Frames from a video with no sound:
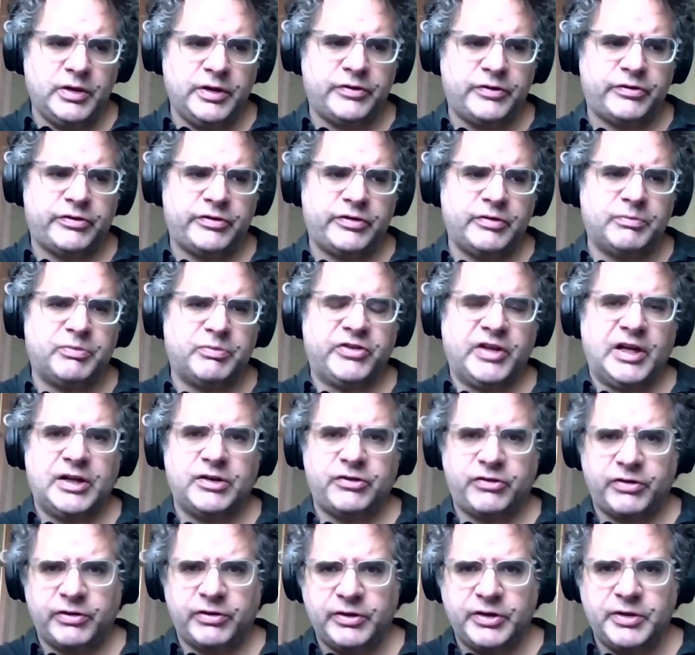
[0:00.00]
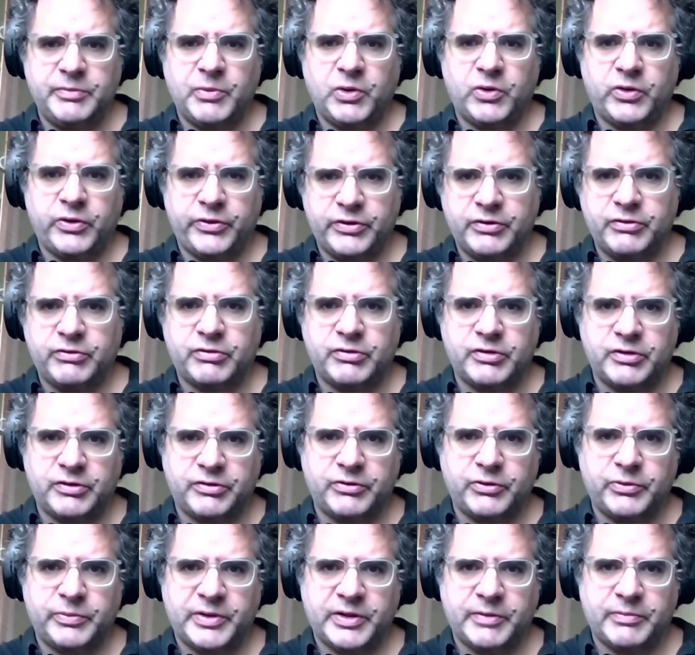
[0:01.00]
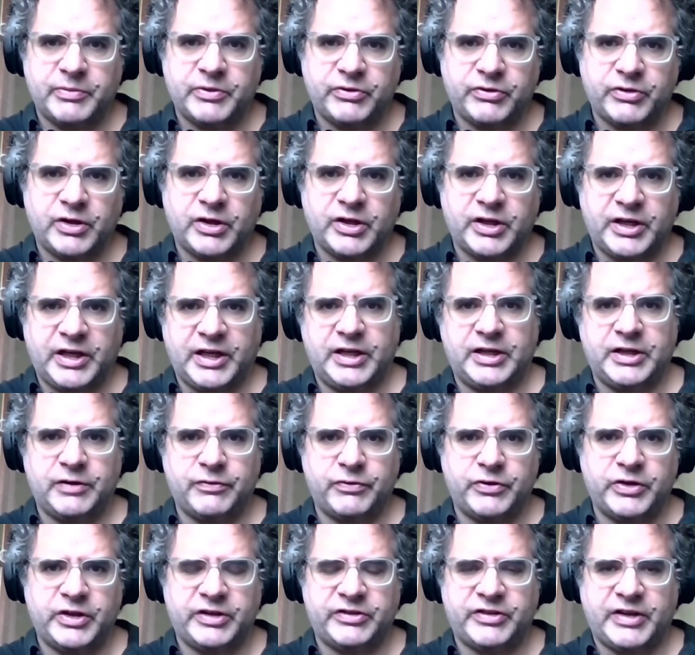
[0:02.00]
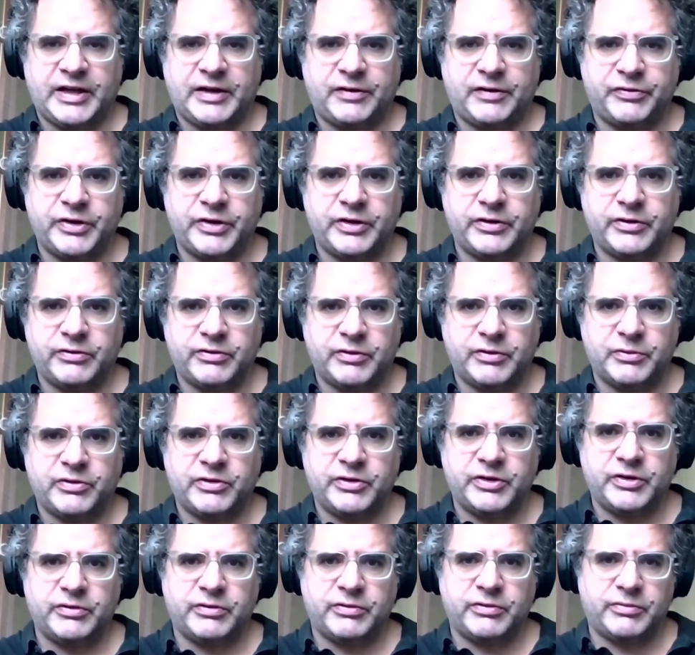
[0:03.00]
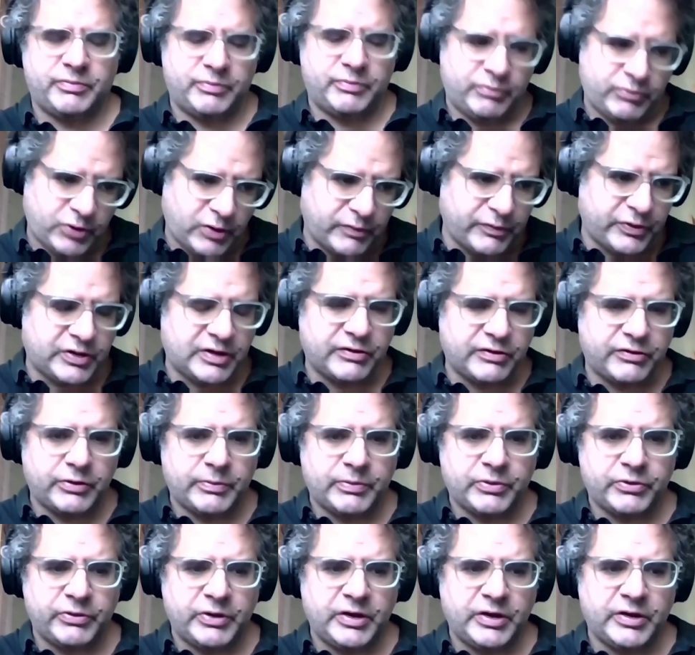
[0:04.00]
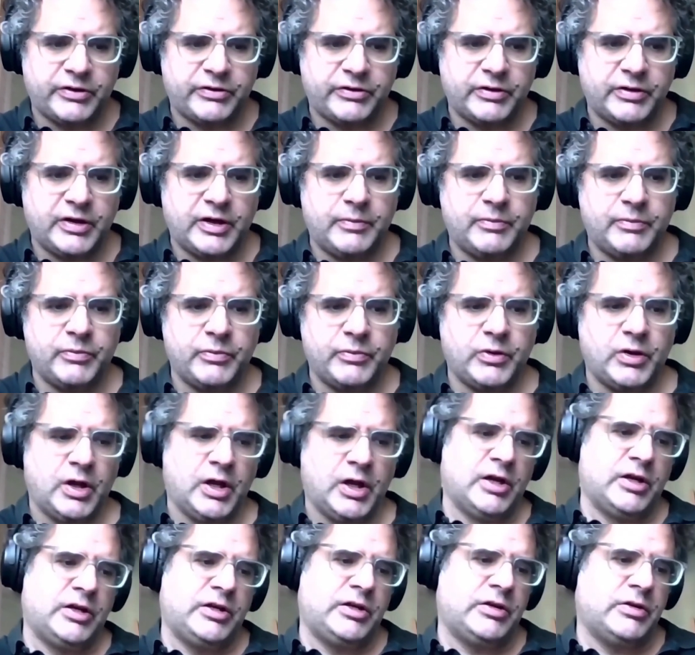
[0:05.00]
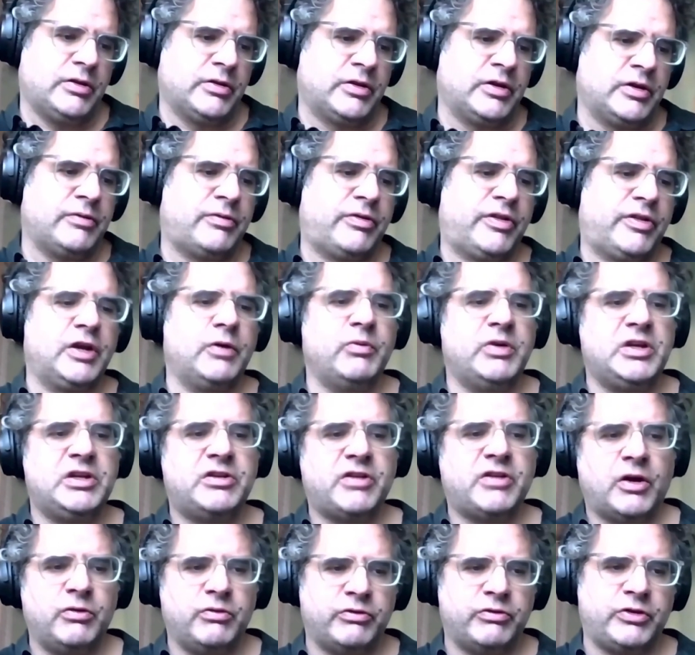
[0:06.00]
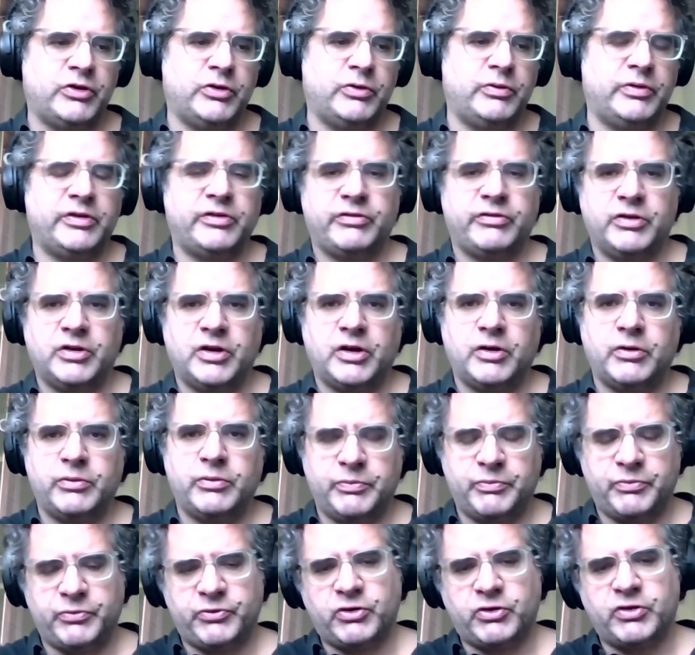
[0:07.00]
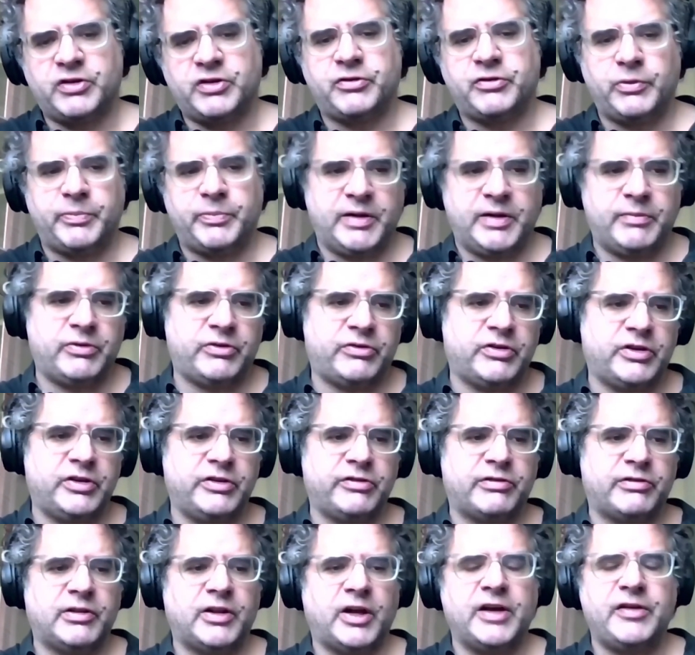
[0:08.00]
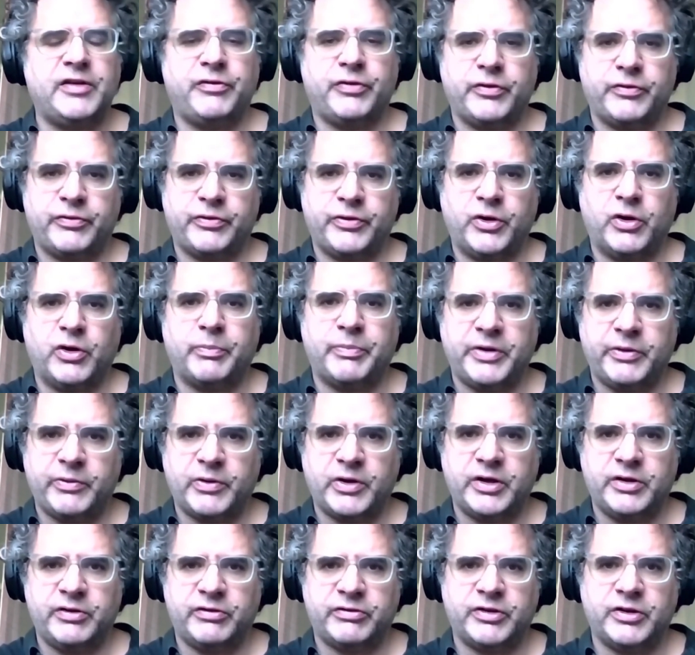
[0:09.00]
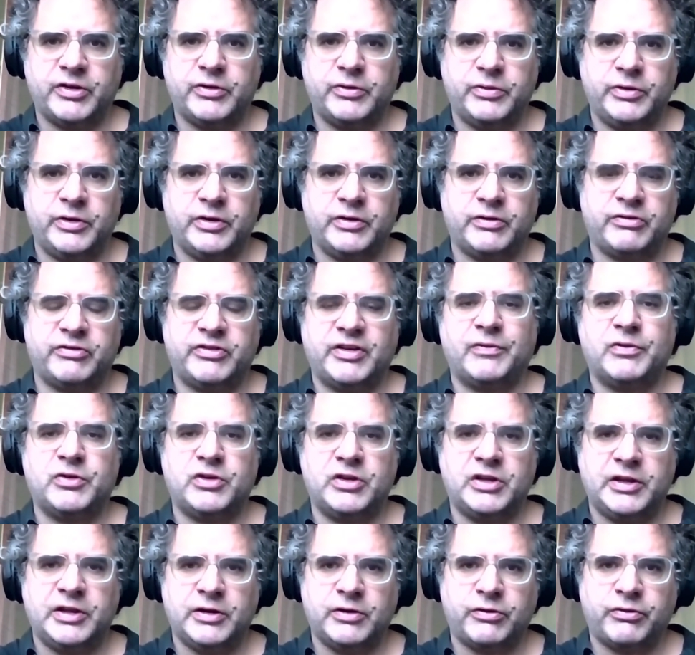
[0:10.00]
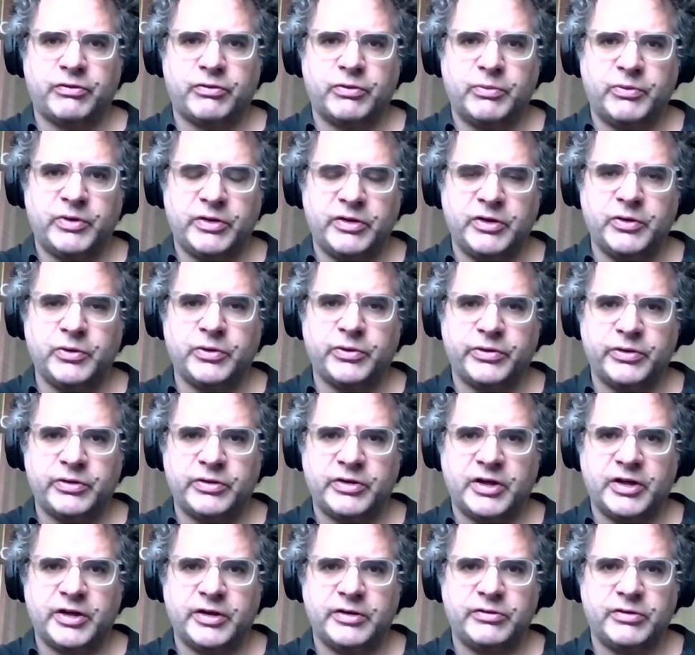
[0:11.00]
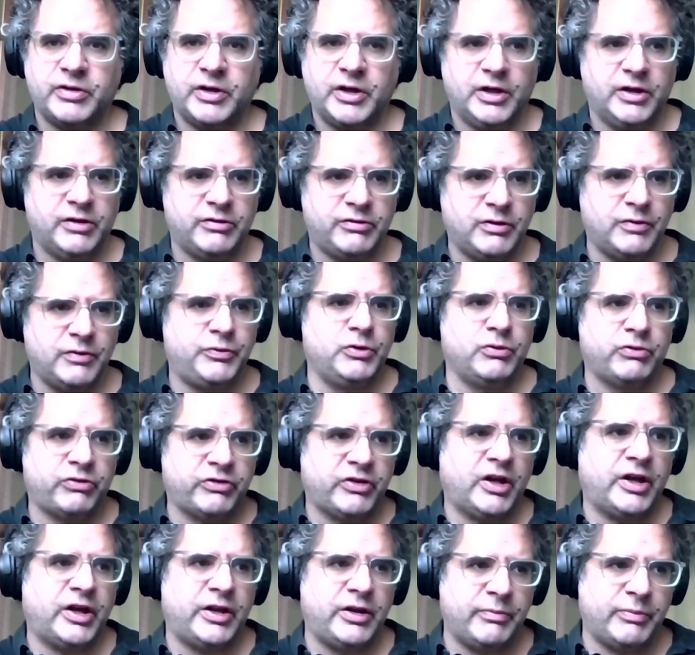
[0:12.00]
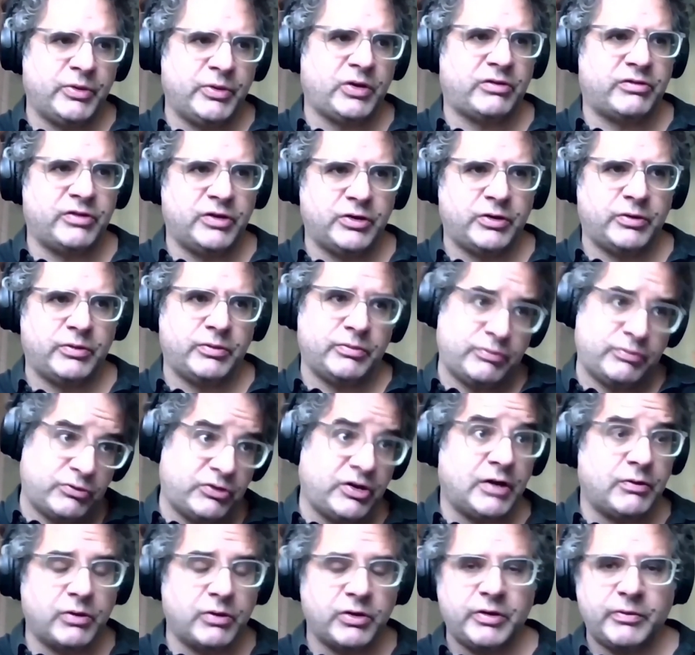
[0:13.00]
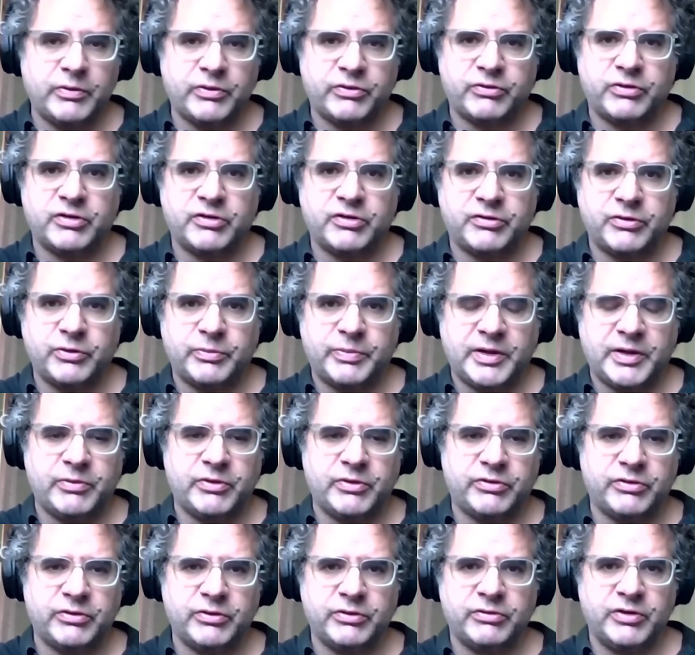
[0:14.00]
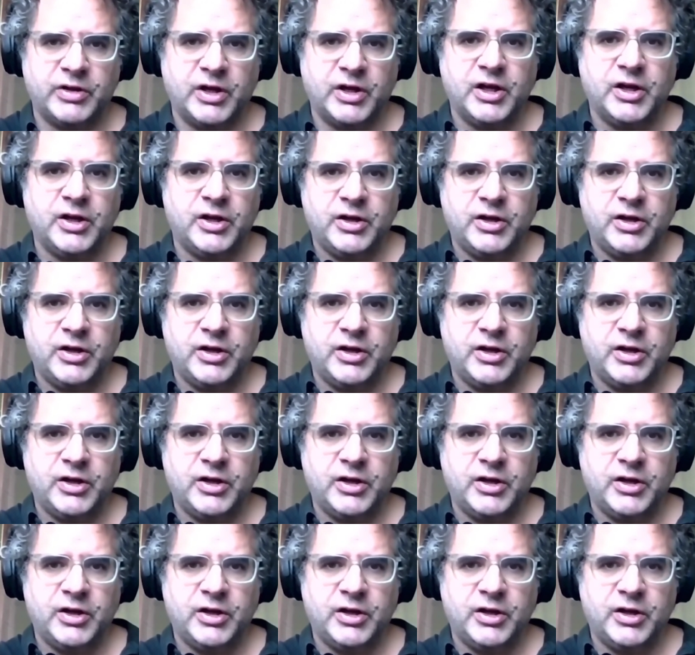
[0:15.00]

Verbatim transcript: it's substantially more than traditional publishing. I can't give the exact figures. Obviously, it's confidential between us and them. The thing we don't do is, you know, traditional publishing is life of copyright. So it's 70 years from when the author dies. So if you sign a book deal, generally with traditional publishers,